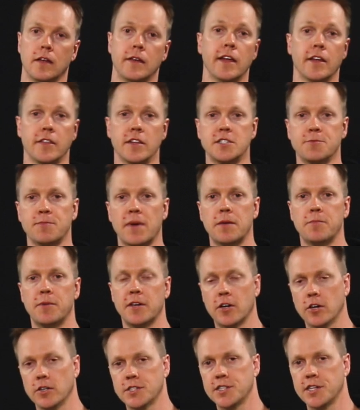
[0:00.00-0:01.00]
Now this may be
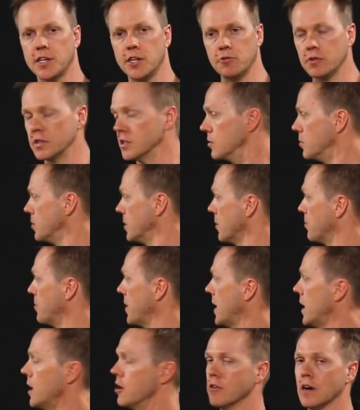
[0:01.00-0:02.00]
costing you a little bit of
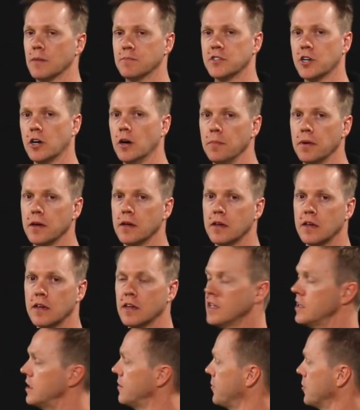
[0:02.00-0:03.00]
power up top.
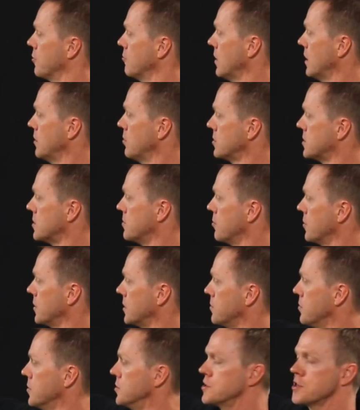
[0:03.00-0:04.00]
If you're able to bring
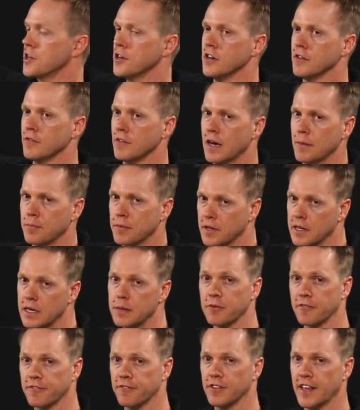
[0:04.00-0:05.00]
the boost curve up and
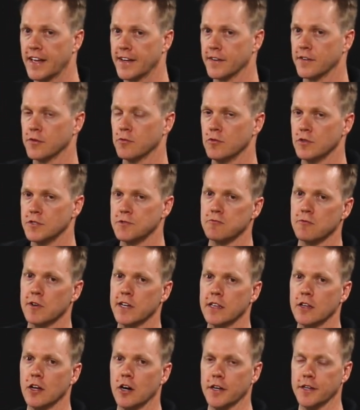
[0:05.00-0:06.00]
keep it flatter towards
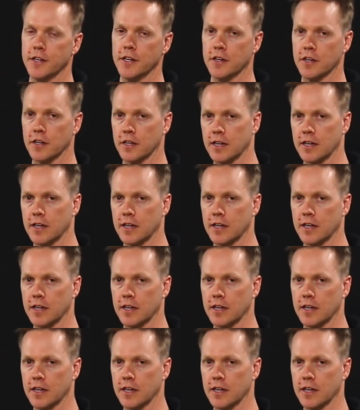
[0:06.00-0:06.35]
redline, you can